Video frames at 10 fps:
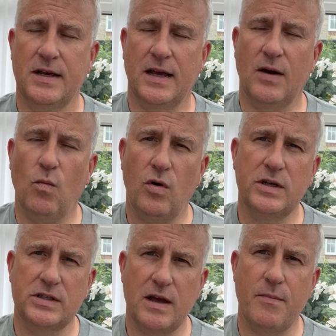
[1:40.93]
And why
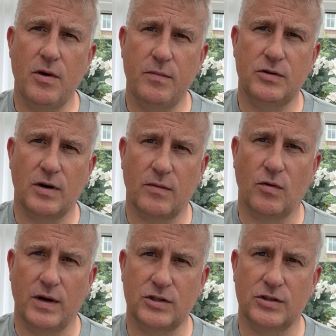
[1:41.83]
is it a booby trap
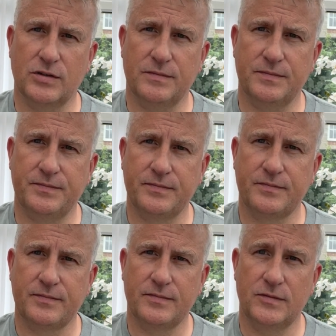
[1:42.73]
question,
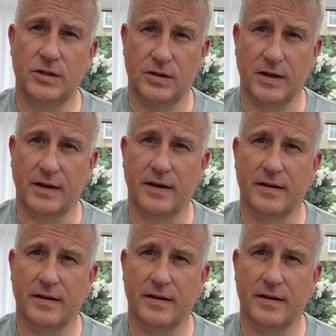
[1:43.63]
do you think?